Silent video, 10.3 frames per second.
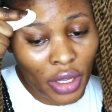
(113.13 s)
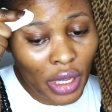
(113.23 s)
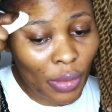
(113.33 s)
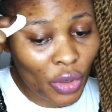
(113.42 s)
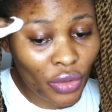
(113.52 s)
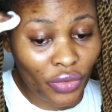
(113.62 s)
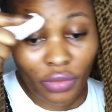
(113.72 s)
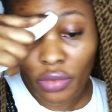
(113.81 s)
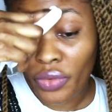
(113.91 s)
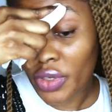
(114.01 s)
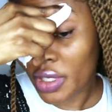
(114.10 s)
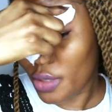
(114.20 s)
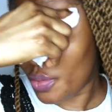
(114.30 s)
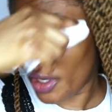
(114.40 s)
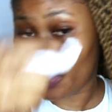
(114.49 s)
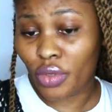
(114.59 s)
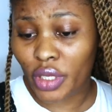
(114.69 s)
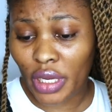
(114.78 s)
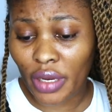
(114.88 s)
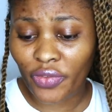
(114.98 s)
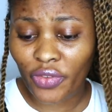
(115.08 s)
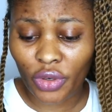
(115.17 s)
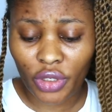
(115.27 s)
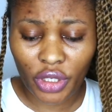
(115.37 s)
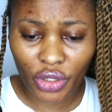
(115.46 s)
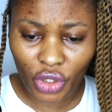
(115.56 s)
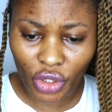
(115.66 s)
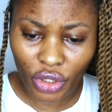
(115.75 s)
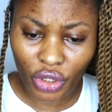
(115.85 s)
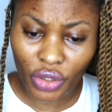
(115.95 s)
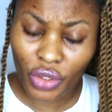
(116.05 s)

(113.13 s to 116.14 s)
I'm gonna obviously be a good girl and follow the instructions.